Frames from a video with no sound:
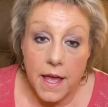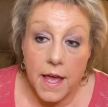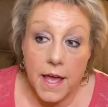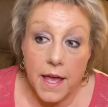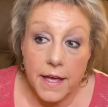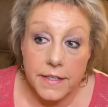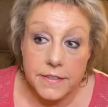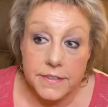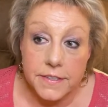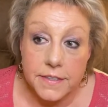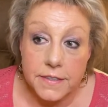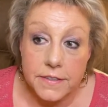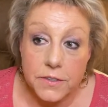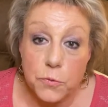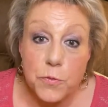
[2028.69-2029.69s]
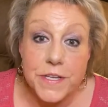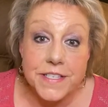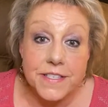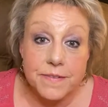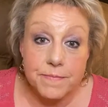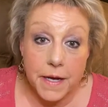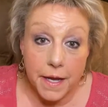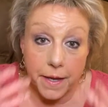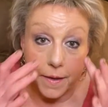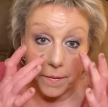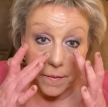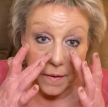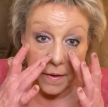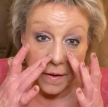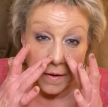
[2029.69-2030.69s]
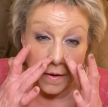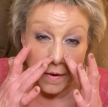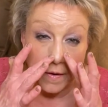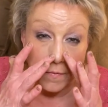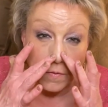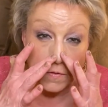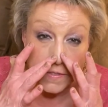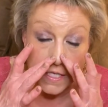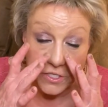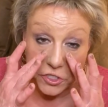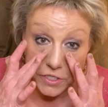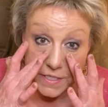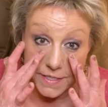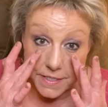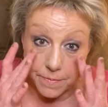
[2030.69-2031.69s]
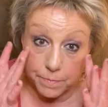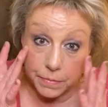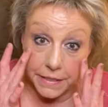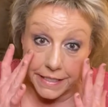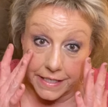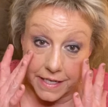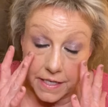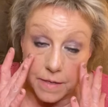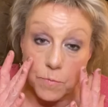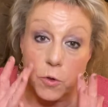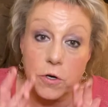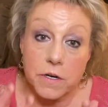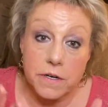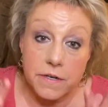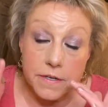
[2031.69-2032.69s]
And the reason my rosacea doesn't bleed anymore